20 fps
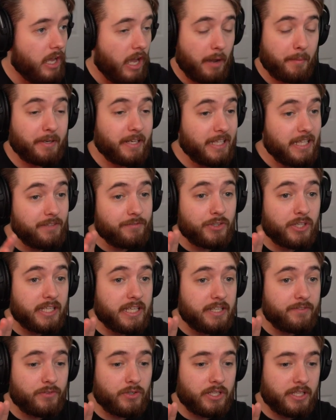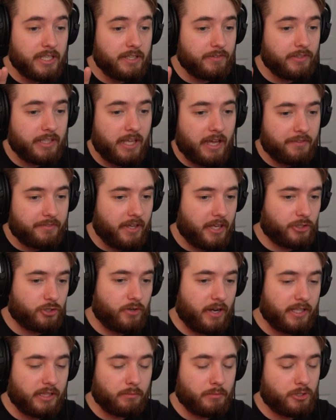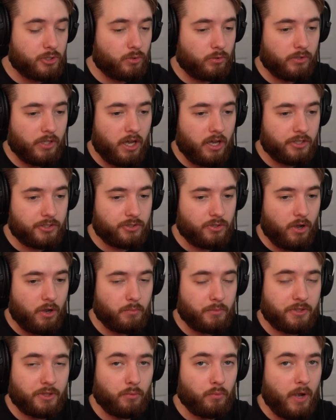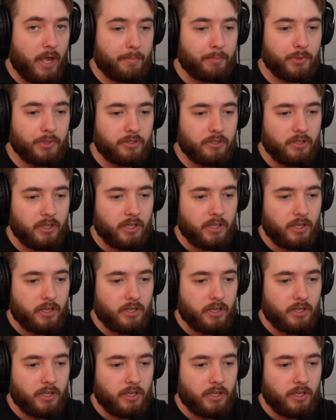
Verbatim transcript: I mean, even even even that that trailer we saw last time with the weapon,